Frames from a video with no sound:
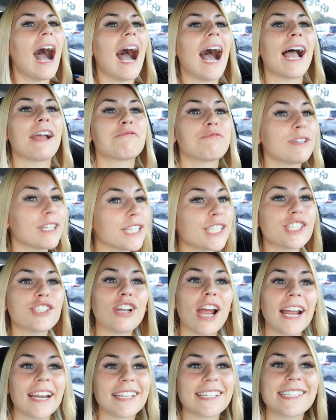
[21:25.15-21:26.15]
I really
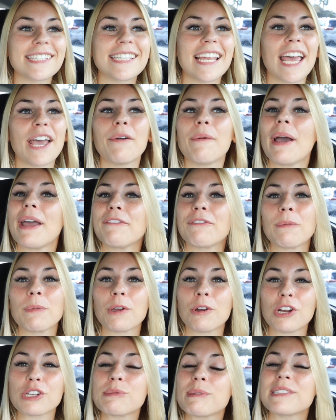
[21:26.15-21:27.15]
try to stay away from
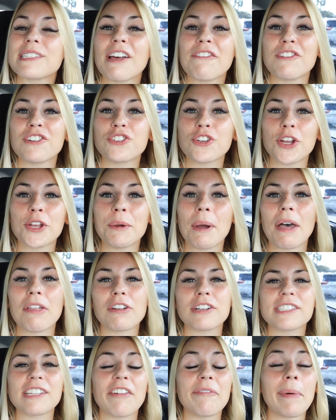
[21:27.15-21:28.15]
the Christmas stuff and show you
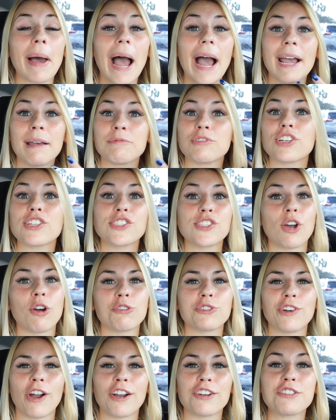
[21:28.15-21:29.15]
other stuff, but I am just
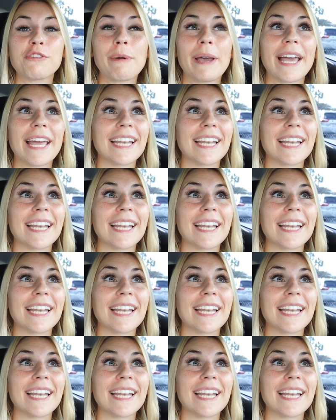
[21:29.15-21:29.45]
so drawn to it,